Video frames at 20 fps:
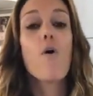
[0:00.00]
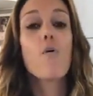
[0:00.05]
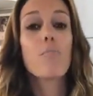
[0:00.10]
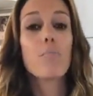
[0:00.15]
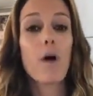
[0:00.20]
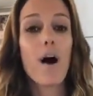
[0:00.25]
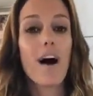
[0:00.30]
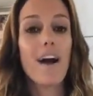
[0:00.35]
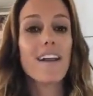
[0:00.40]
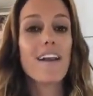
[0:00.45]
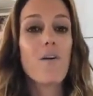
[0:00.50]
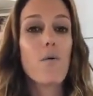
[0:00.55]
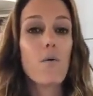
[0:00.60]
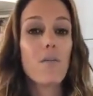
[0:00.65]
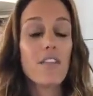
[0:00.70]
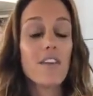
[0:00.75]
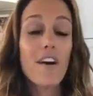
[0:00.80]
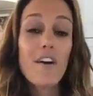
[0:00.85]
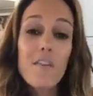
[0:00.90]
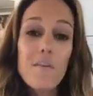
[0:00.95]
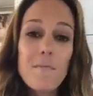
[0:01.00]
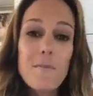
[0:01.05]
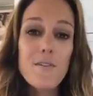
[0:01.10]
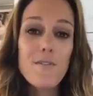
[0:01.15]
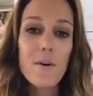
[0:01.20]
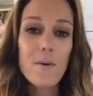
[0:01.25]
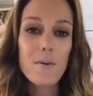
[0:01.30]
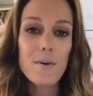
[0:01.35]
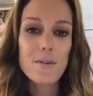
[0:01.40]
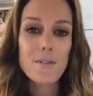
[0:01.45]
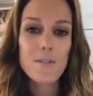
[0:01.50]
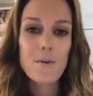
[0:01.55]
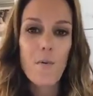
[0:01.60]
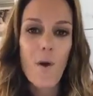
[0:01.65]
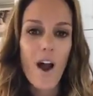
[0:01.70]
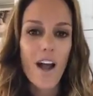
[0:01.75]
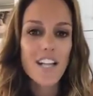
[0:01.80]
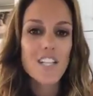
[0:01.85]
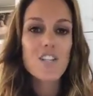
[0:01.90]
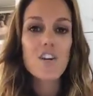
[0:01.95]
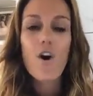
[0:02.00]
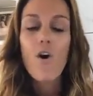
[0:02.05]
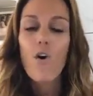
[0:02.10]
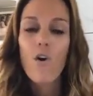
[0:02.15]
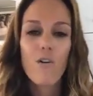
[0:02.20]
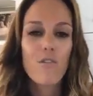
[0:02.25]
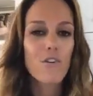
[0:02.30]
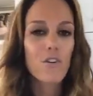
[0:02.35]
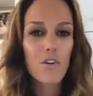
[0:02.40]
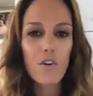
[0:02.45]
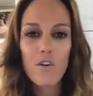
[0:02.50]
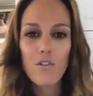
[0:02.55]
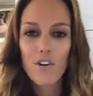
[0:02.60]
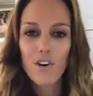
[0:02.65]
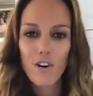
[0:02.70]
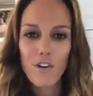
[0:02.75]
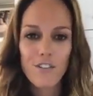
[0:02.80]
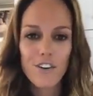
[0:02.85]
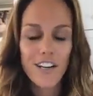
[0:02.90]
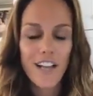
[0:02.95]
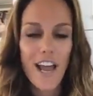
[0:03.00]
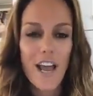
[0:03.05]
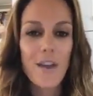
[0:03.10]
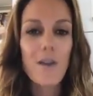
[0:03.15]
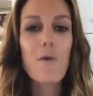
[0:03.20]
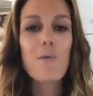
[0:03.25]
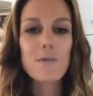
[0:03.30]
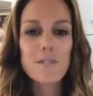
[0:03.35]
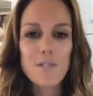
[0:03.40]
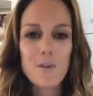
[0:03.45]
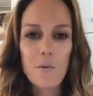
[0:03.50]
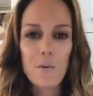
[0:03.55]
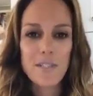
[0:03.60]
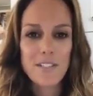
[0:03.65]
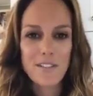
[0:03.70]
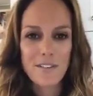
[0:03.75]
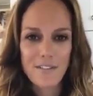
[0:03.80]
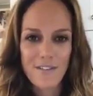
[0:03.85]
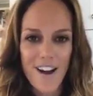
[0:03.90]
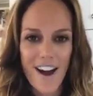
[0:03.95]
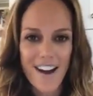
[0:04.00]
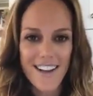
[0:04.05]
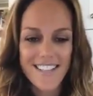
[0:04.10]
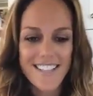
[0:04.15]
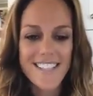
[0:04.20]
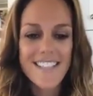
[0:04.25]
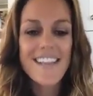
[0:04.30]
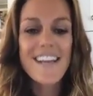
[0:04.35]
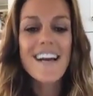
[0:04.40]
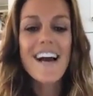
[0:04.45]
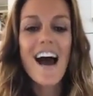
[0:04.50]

But the other movie we used to watch over and over and over again was The Wizard of Oz.